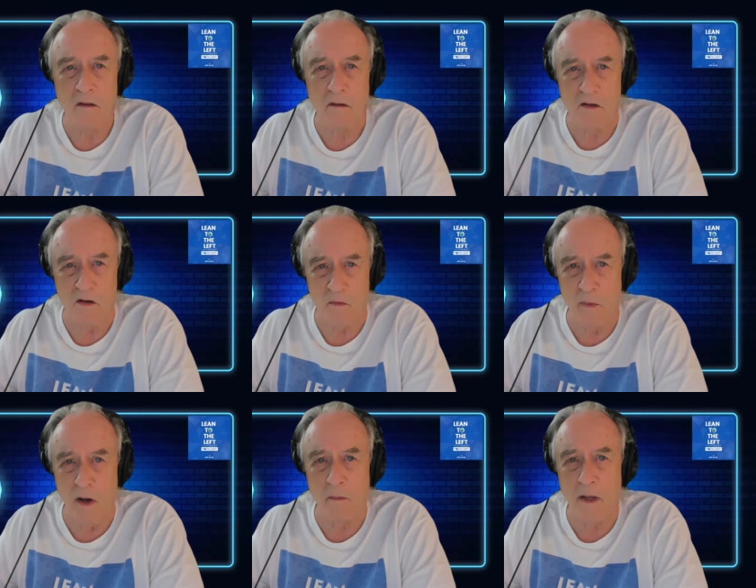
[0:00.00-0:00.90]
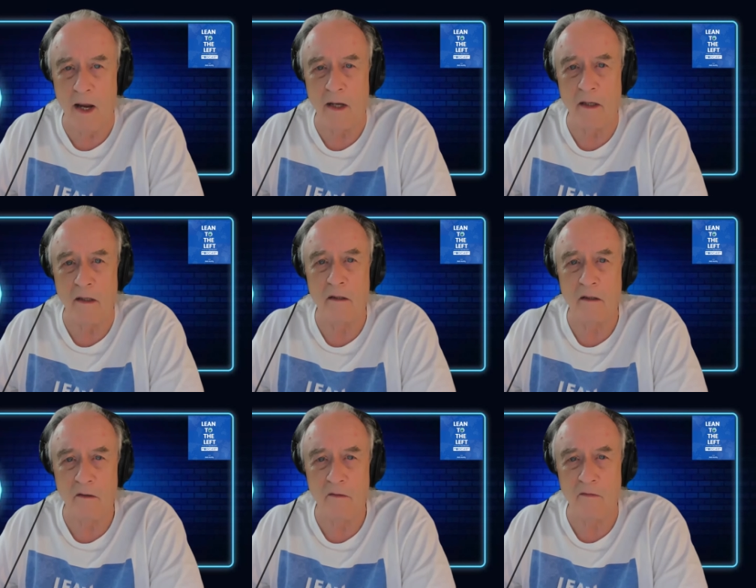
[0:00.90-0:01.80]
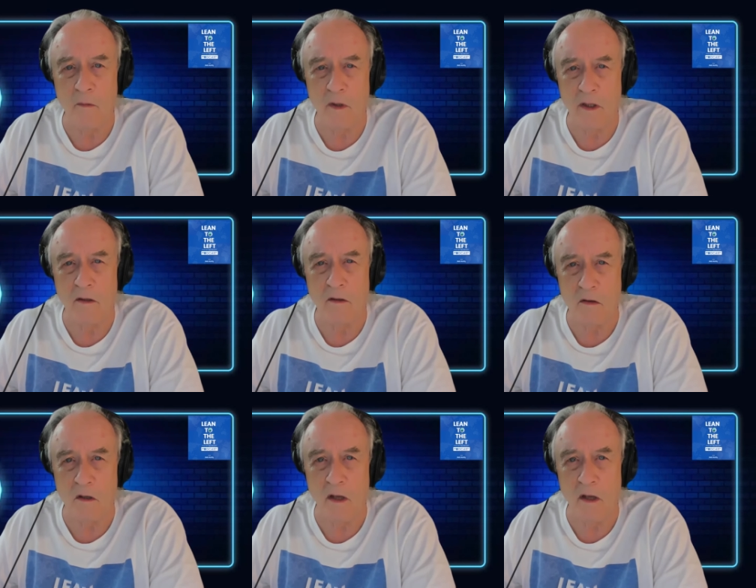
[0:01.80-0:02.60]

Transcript: This is Bob Gatty from Lean to the